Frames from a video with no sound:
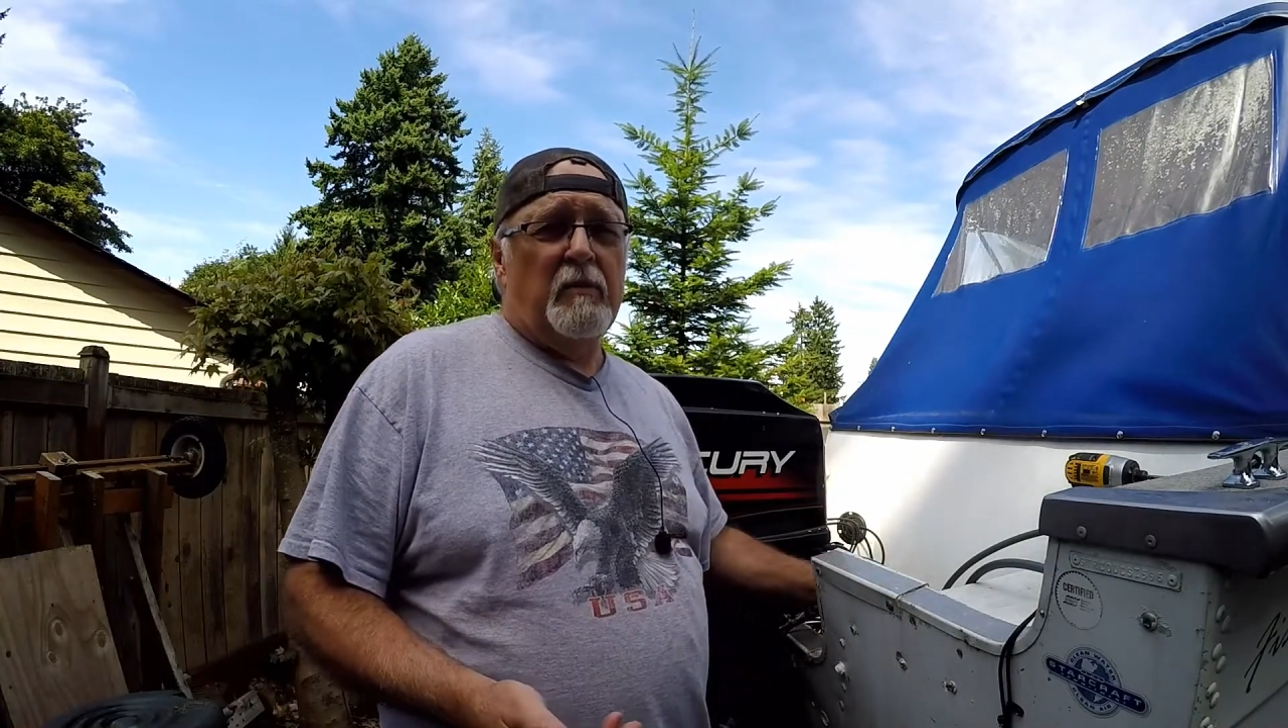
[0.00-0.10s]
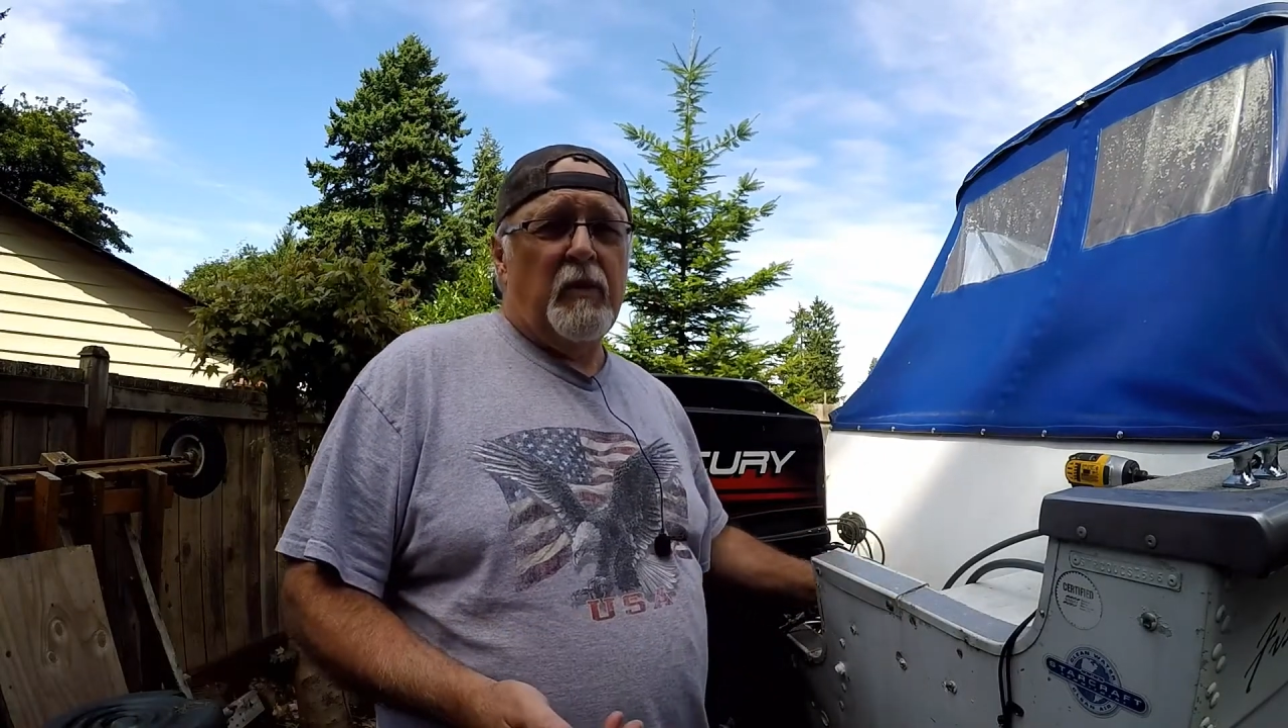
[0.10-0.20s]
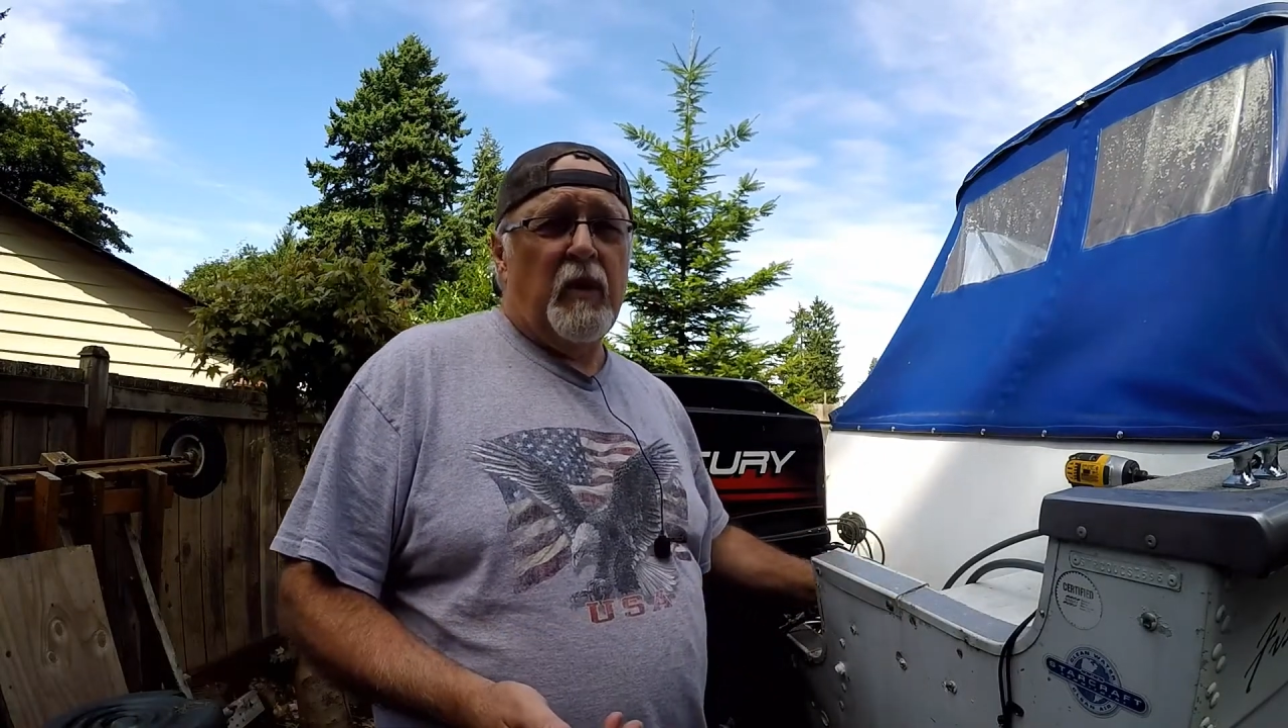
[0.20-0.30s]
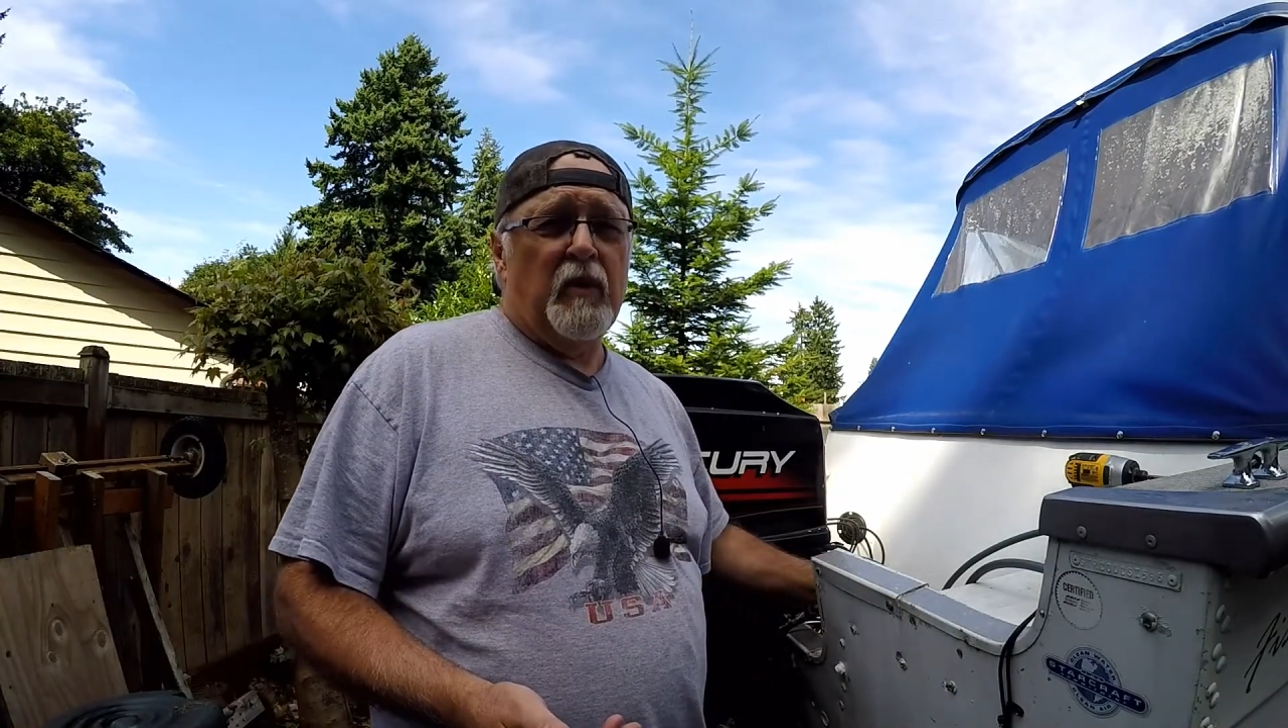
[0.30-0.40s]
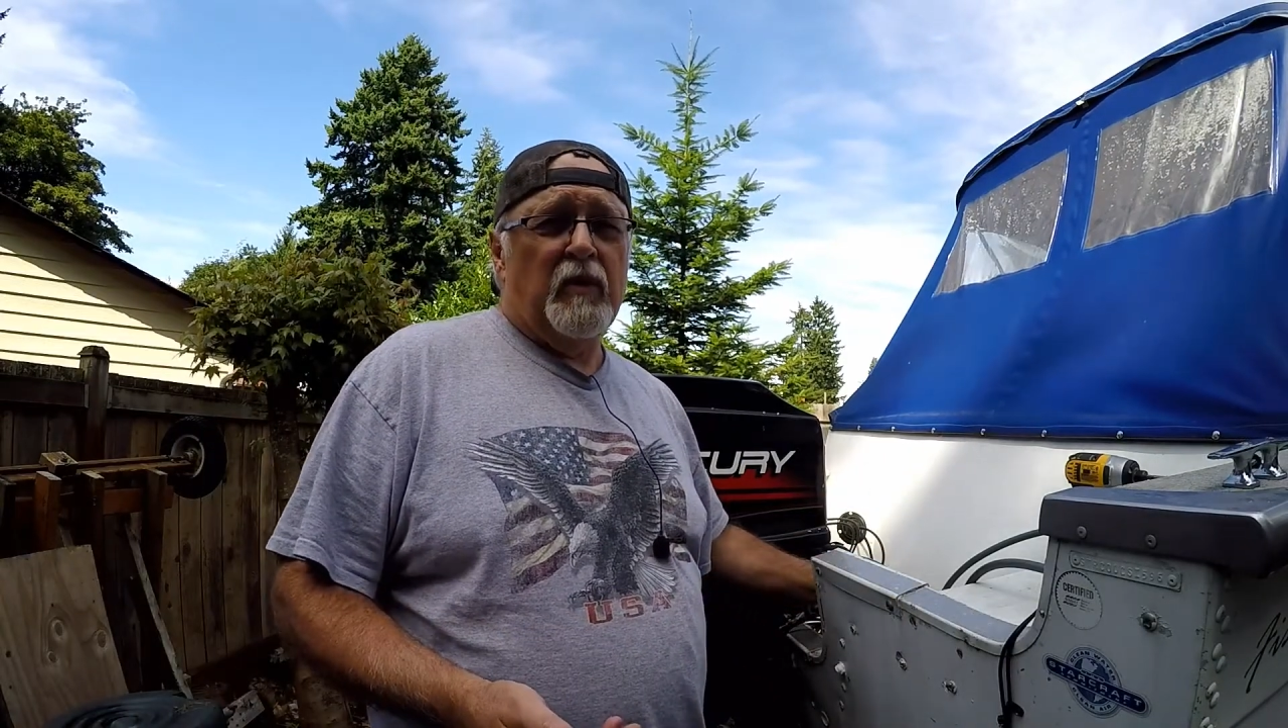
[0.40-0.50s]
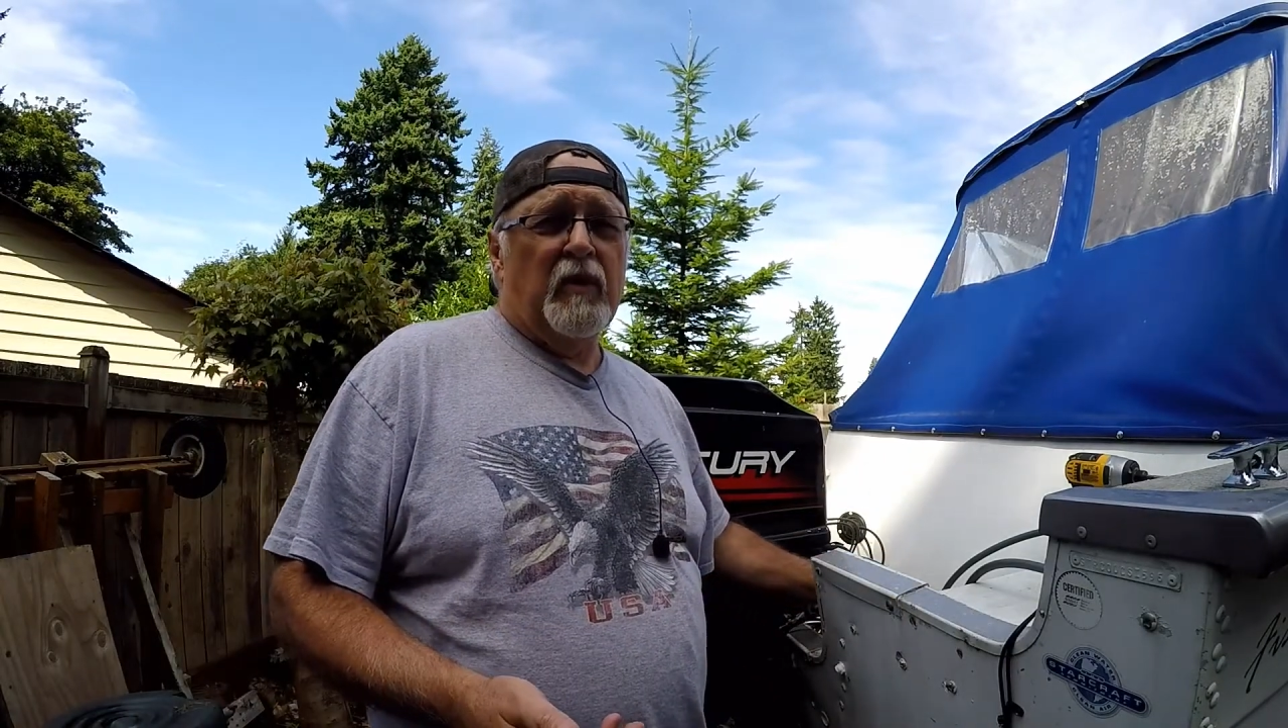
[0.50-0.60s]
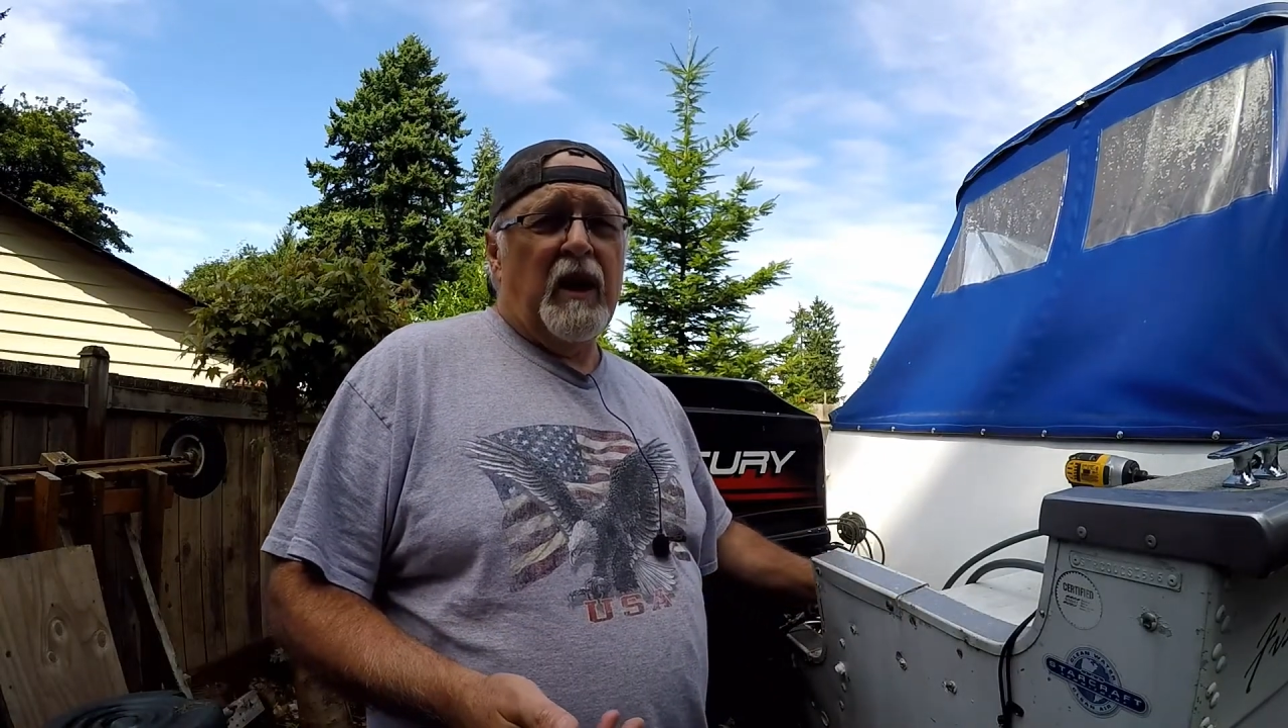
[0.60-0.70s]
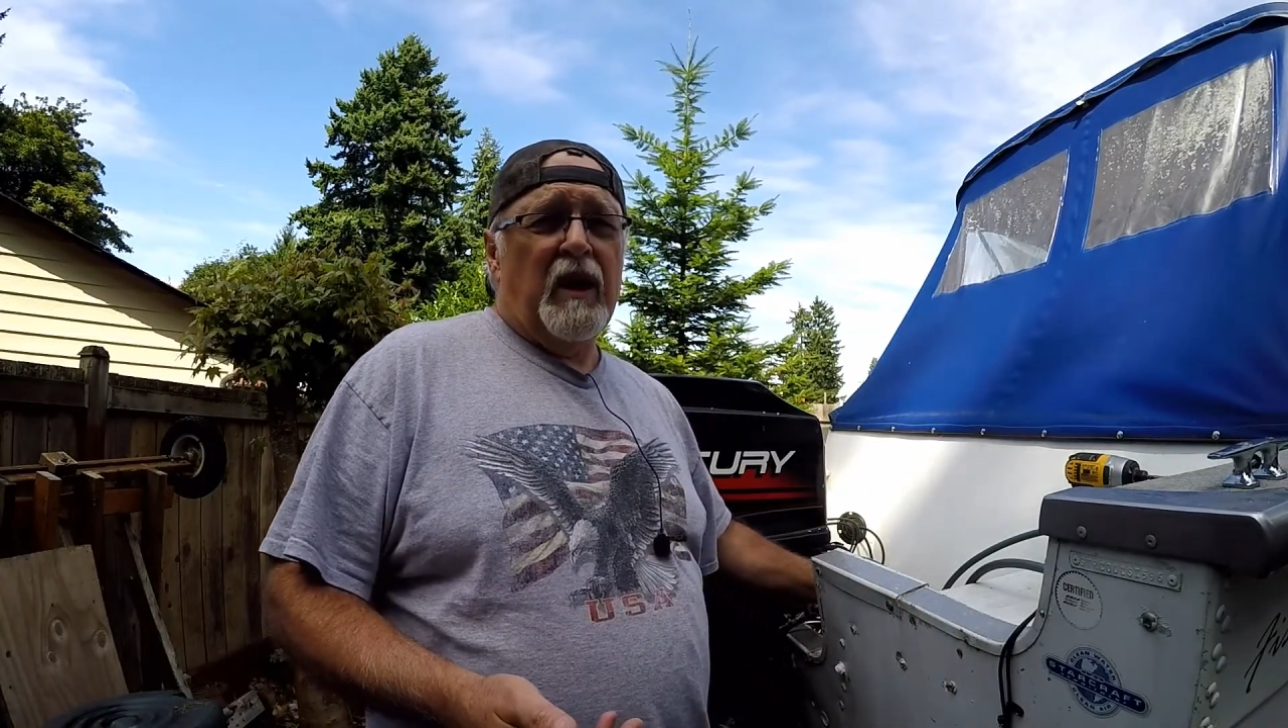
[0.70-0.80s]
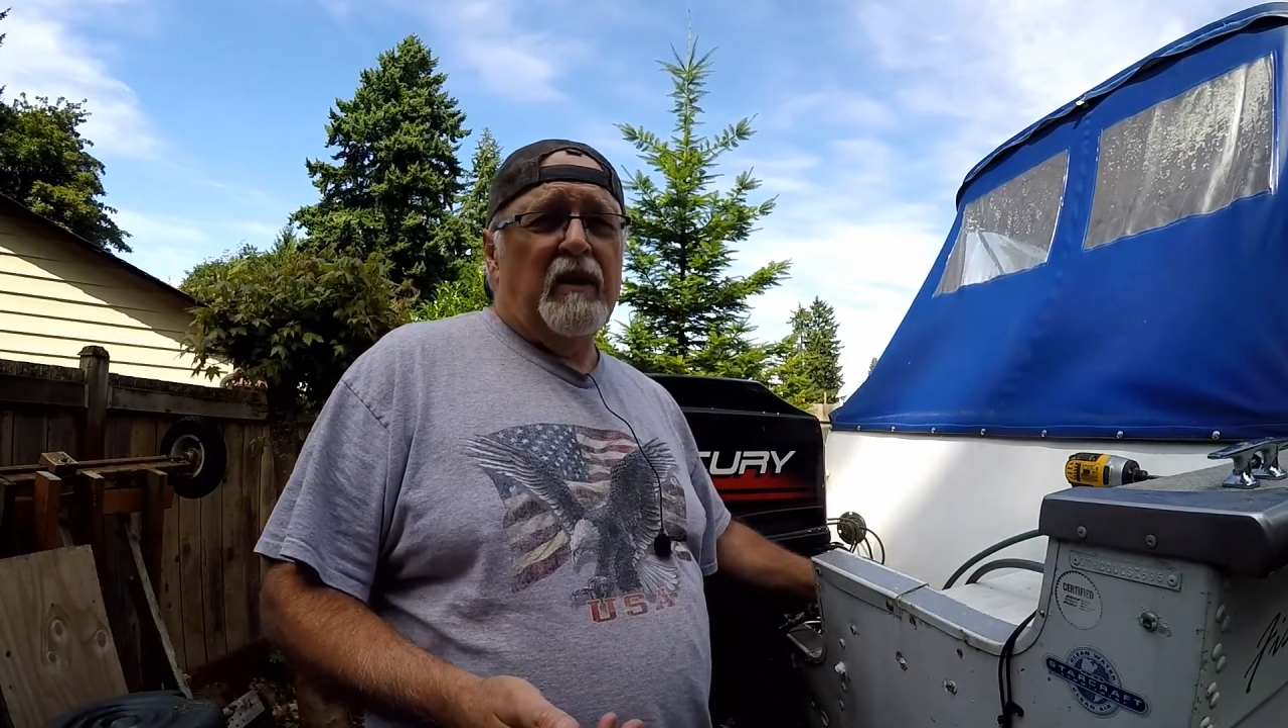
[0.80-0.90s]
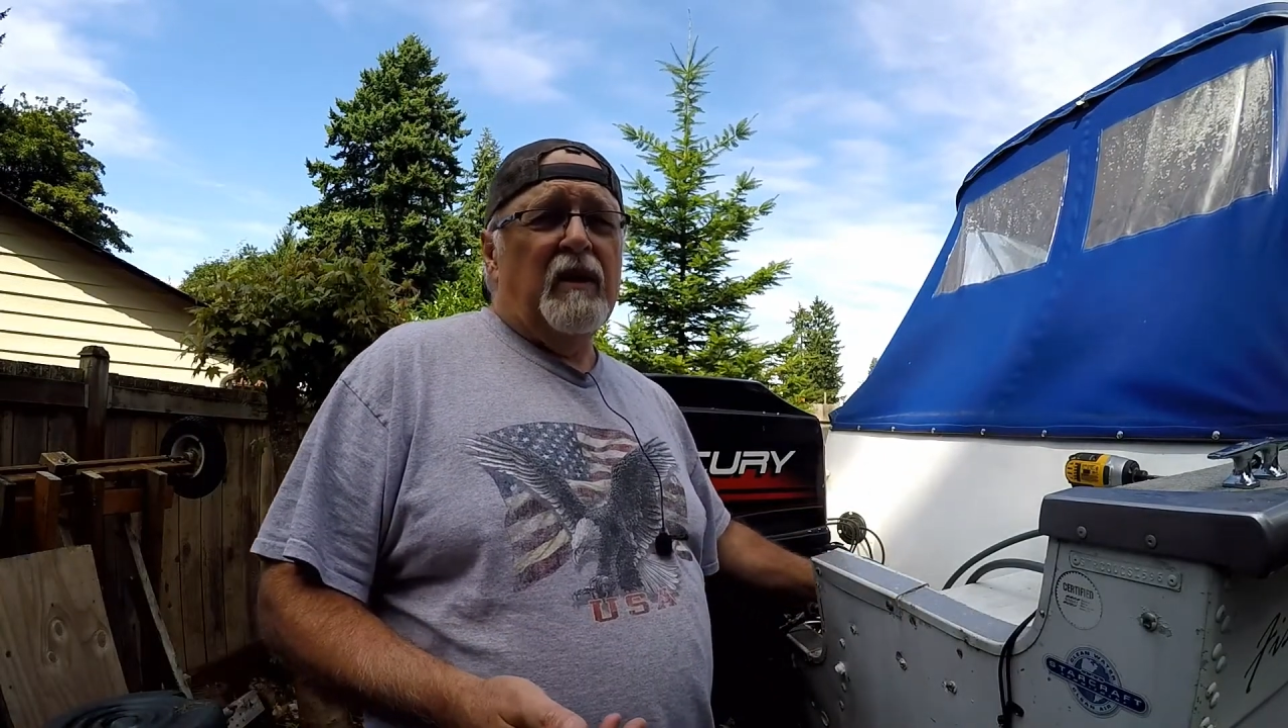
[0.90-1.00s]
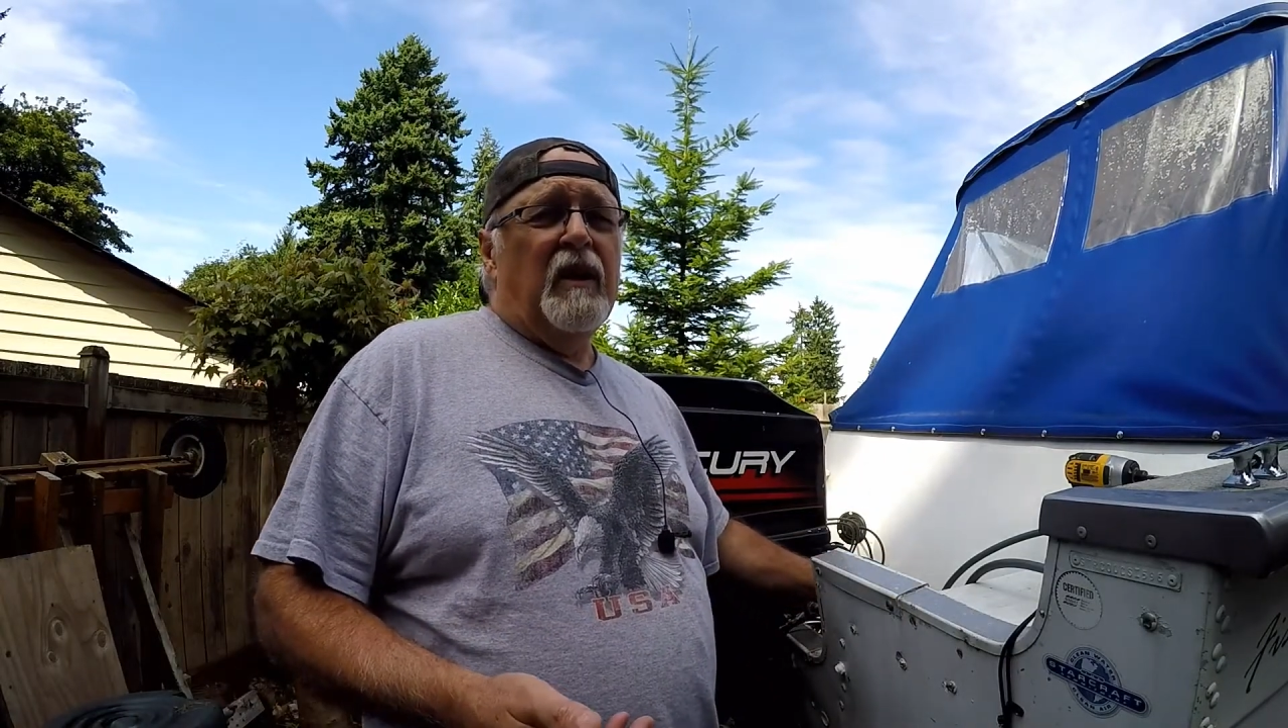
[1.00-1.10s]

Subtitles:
boat, okay?